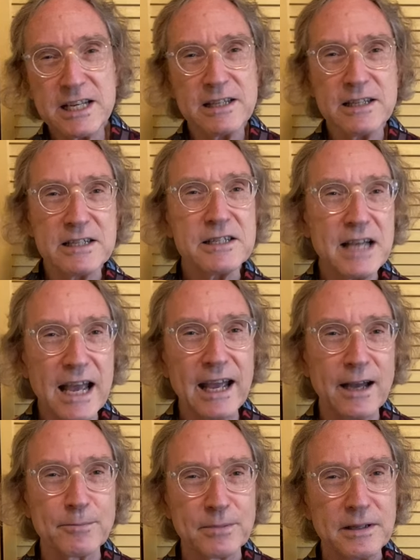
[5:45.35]
this
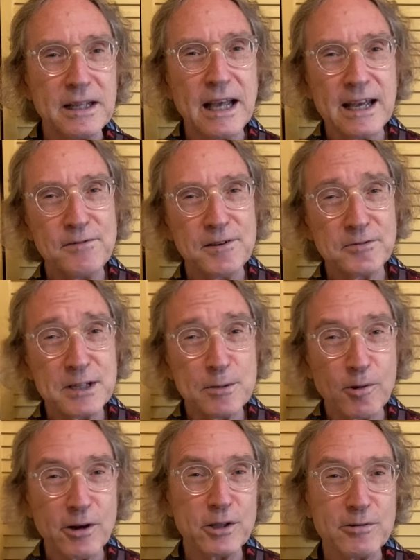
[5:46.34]
amp, the A50
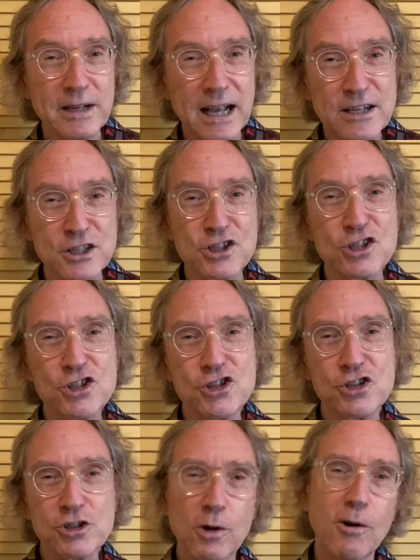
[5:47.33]
MkIII, as a
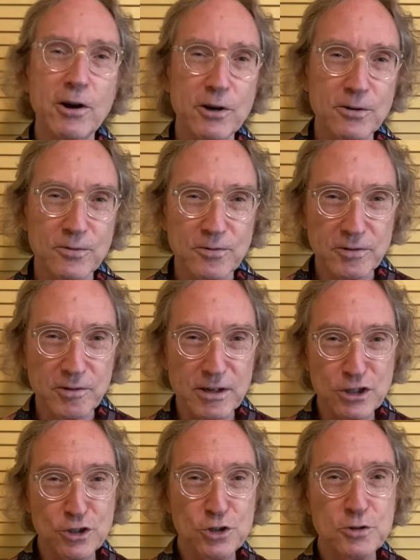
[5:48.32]
starter for
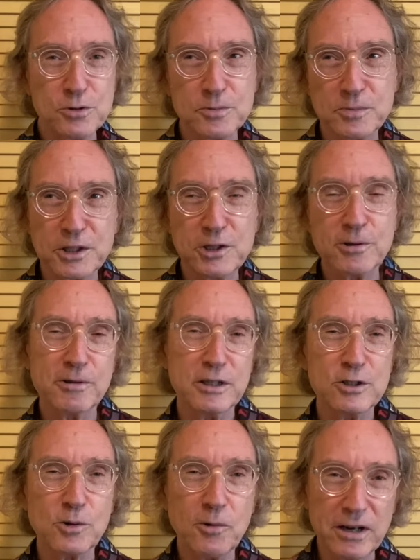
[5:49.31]
a tube
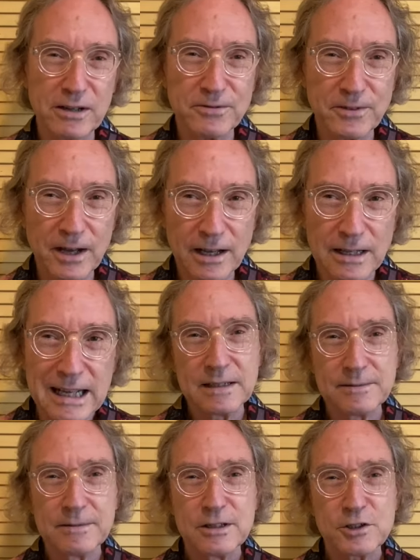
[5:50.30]
curious audiophile.
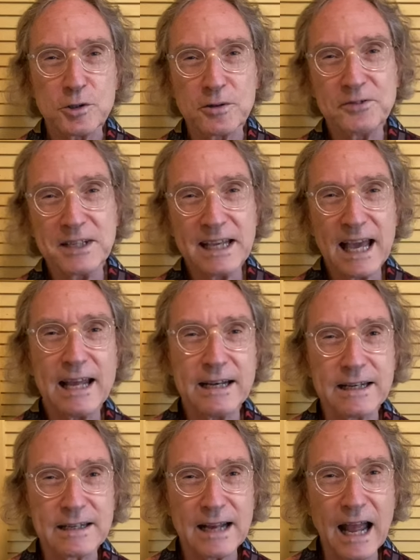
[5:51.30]
So if you get
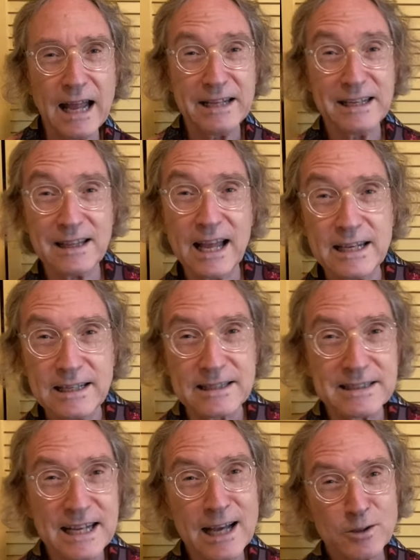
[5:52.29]
it and you like
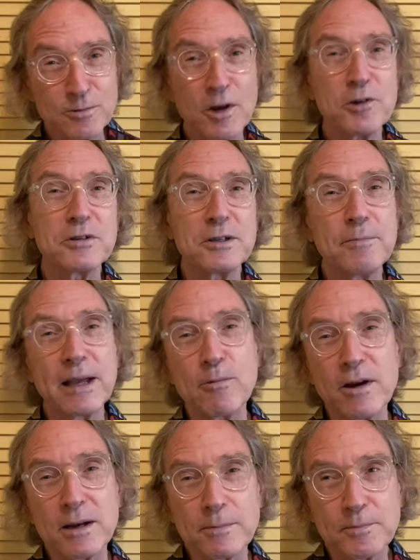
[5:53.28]
it, down the road, you may
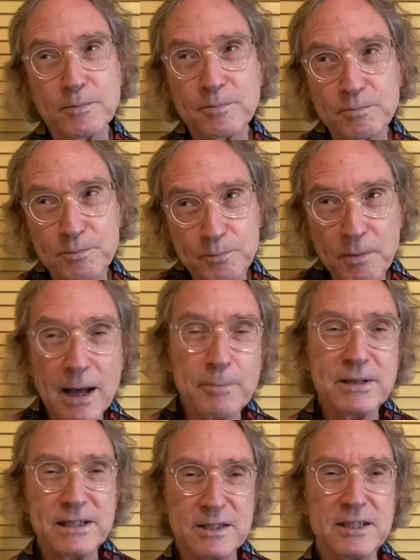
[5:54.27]
want to
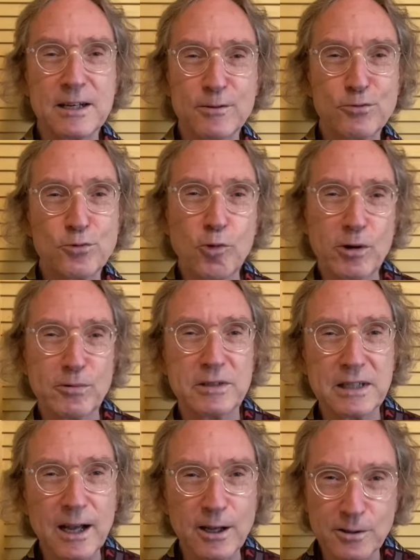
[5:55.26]
pop in a set of
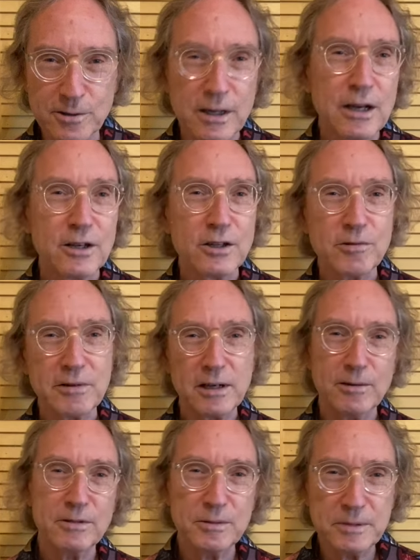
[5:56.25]
$400
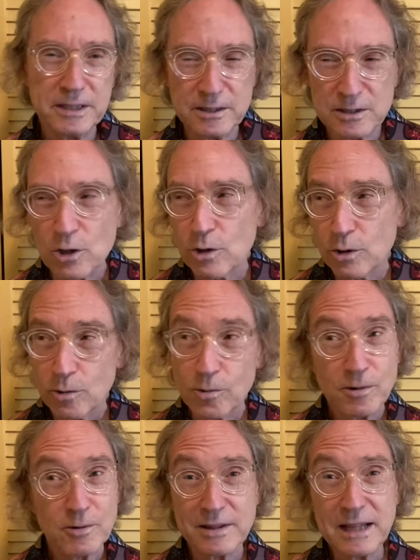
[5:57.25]
300Bs
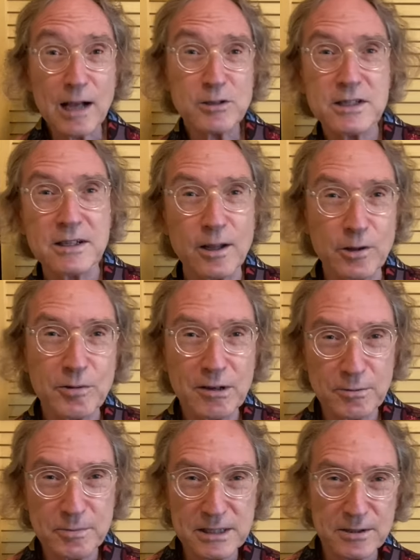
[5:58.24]
or $1,000
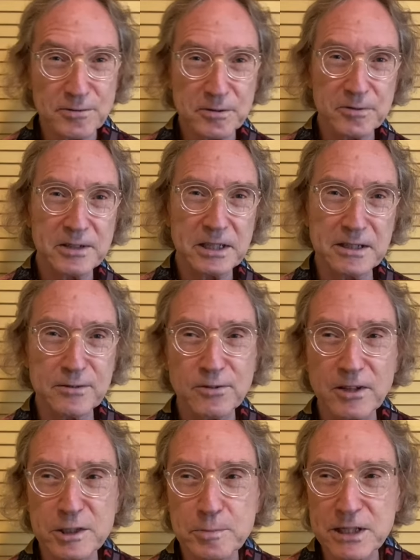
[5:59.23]
300Bs if you're feeling
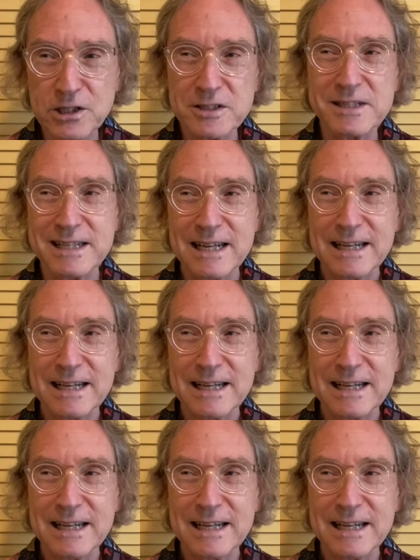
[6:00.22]
flush, because